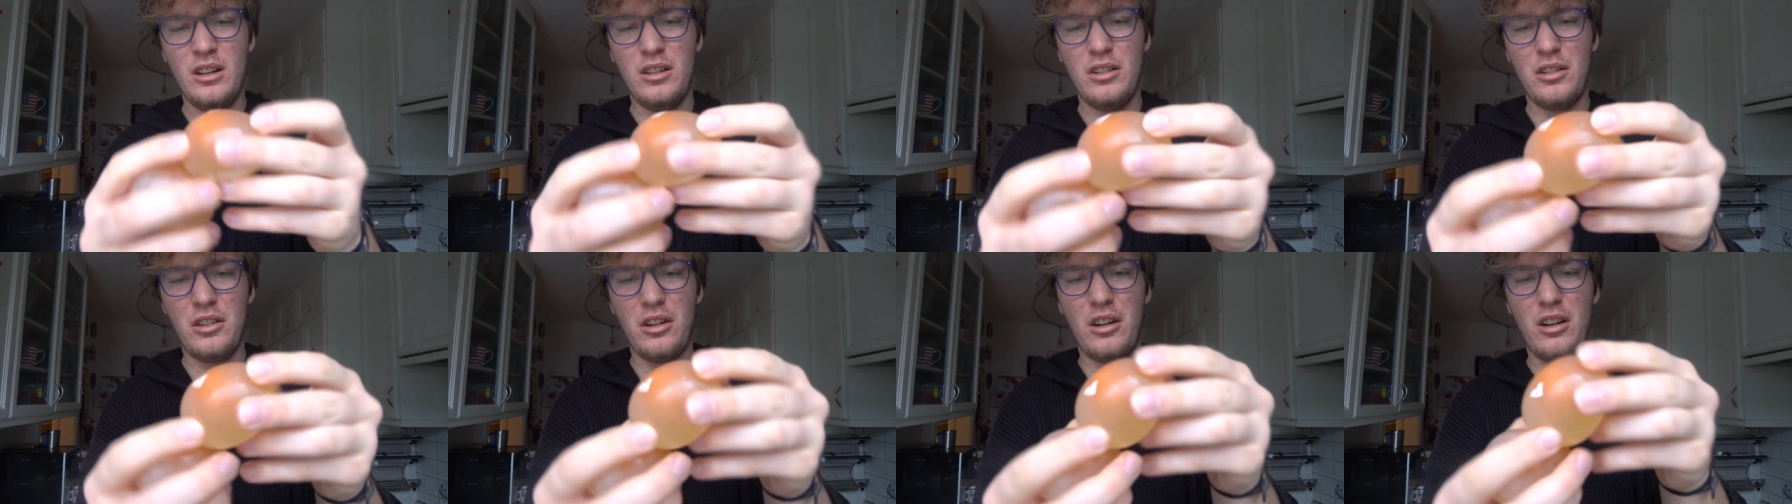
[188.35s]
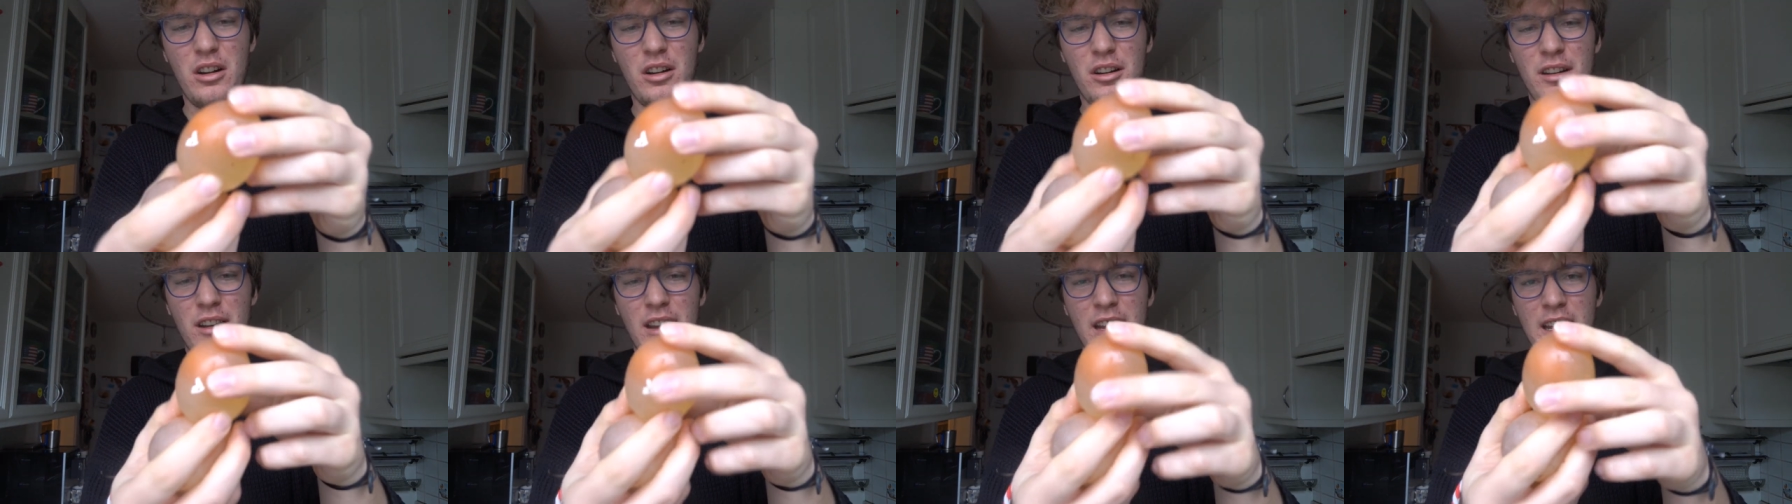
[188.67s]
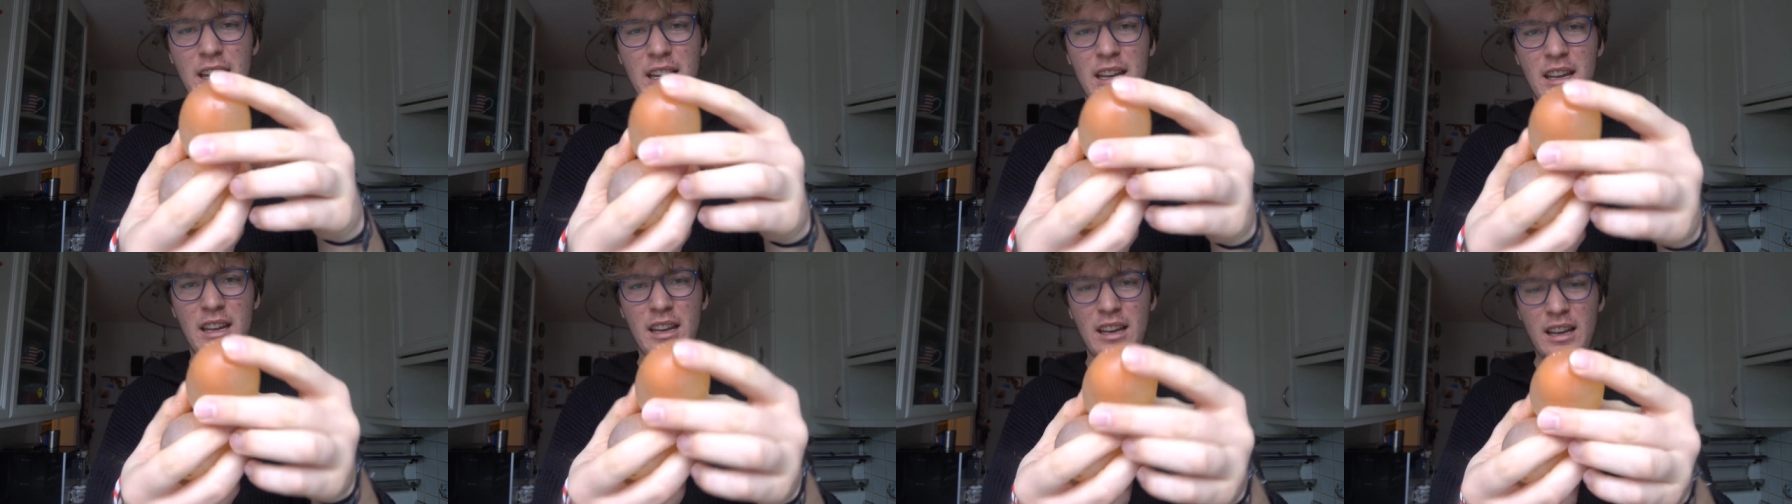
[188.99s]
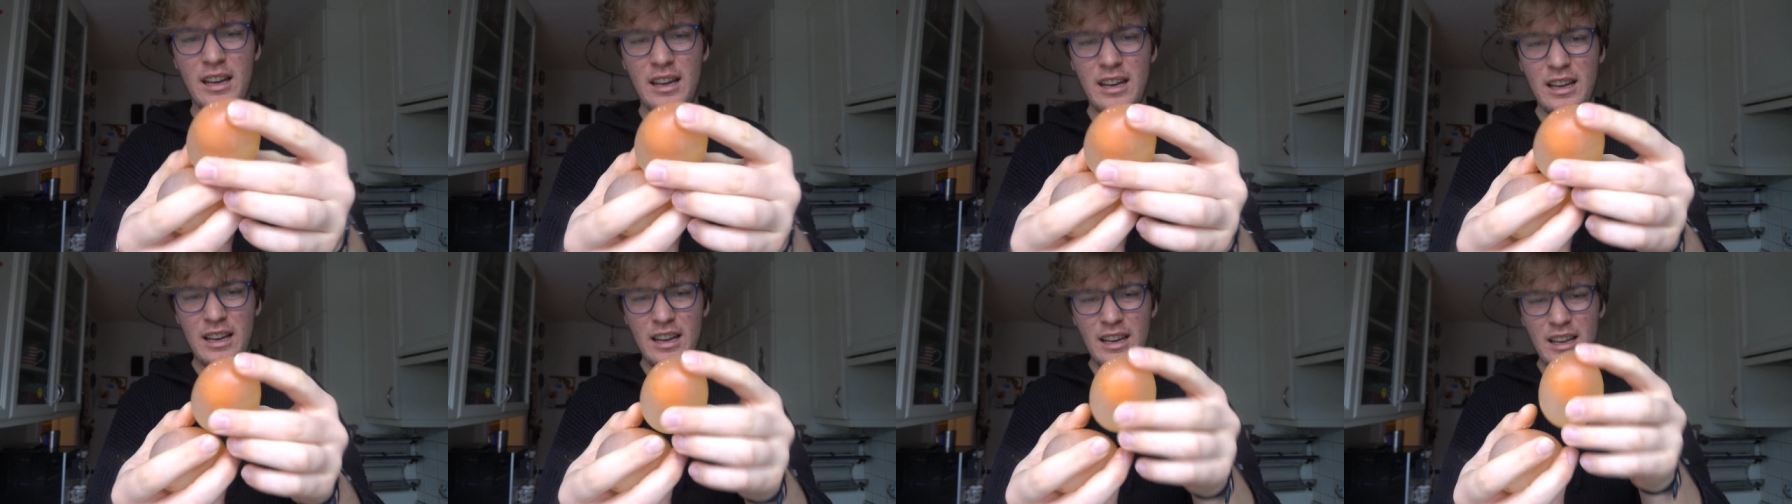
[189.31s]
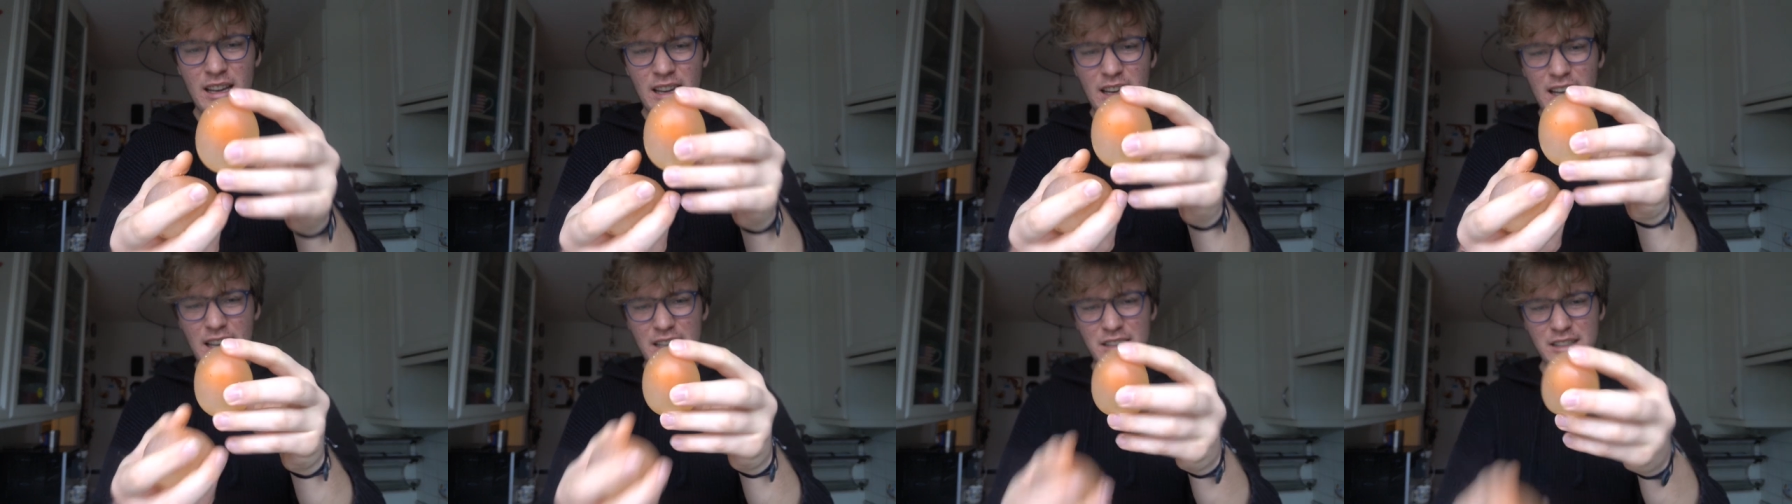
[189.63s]
or hardly any,
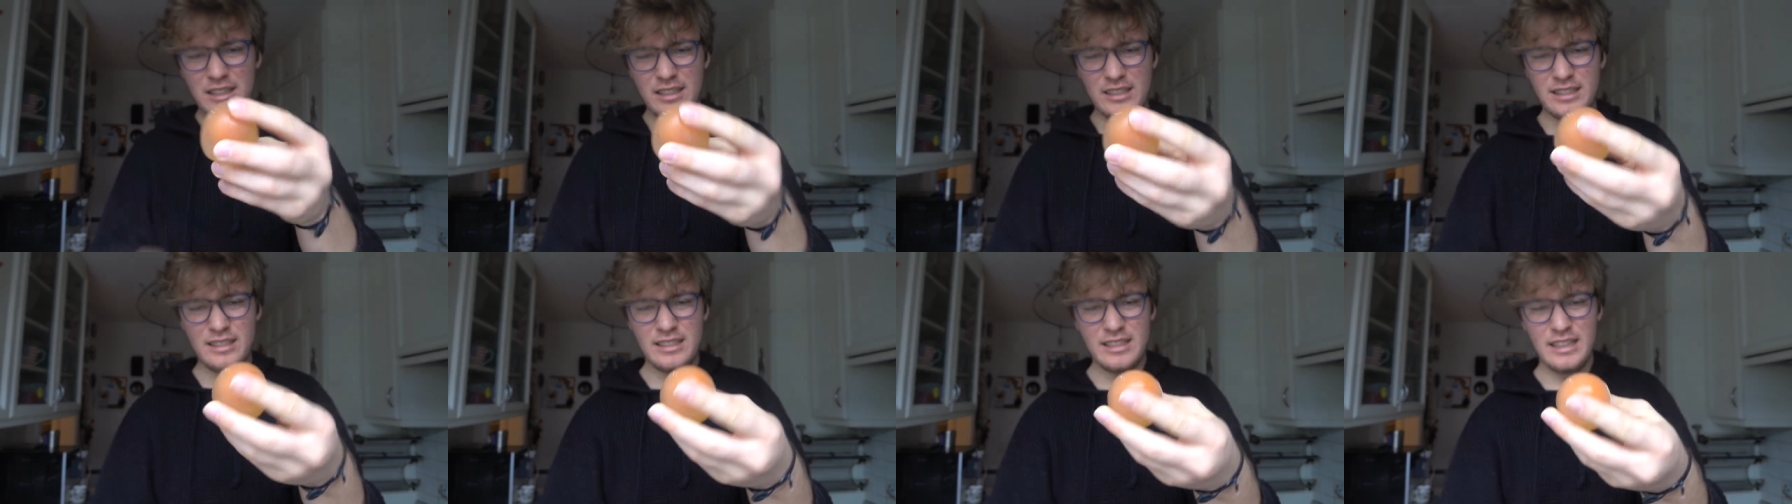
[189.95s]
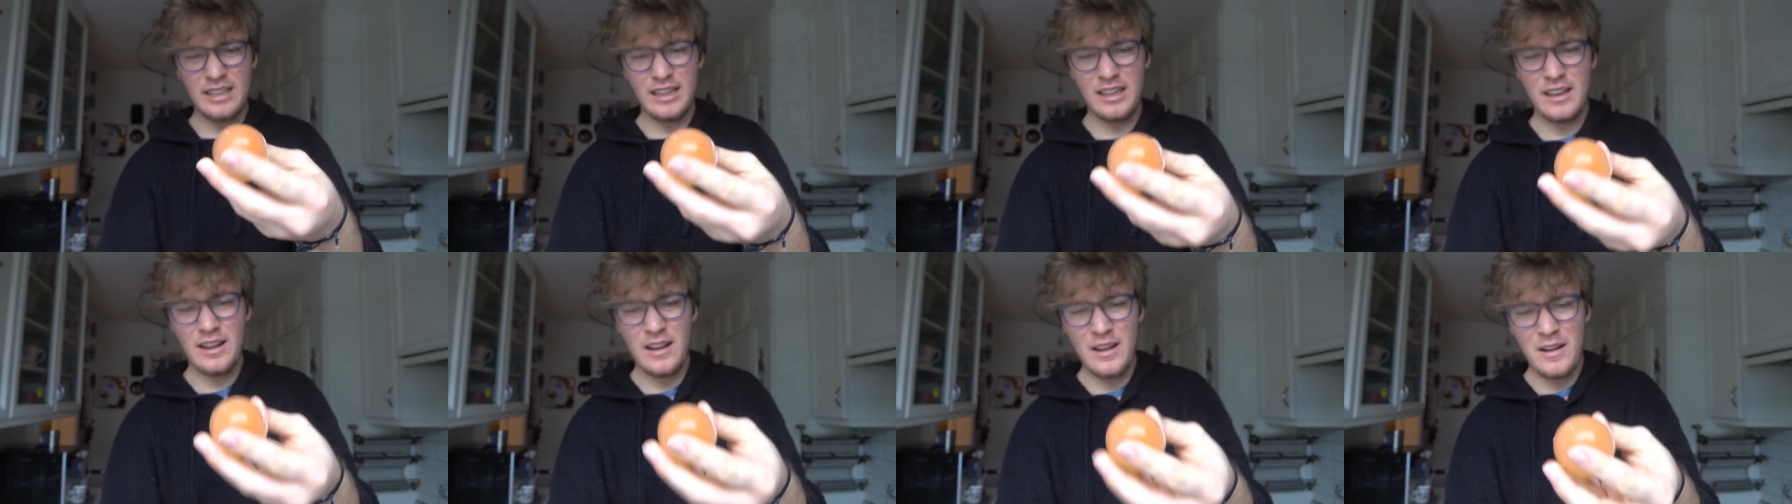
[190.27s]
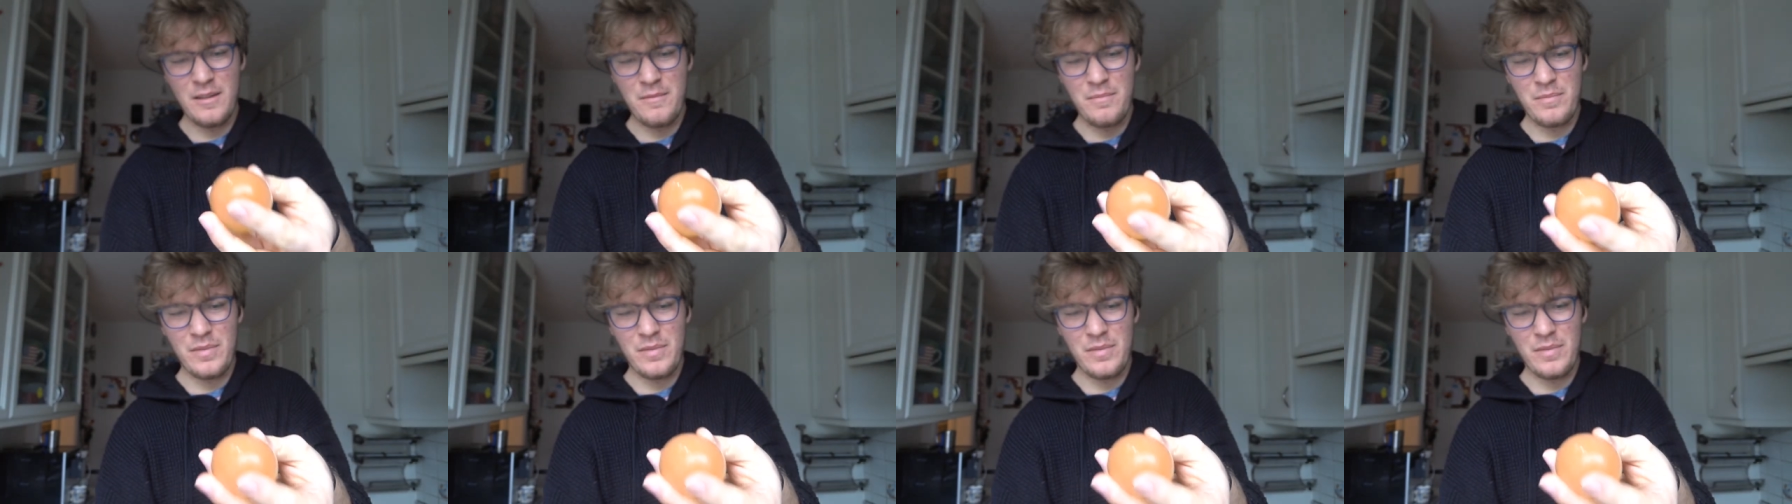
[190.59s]
as you can see.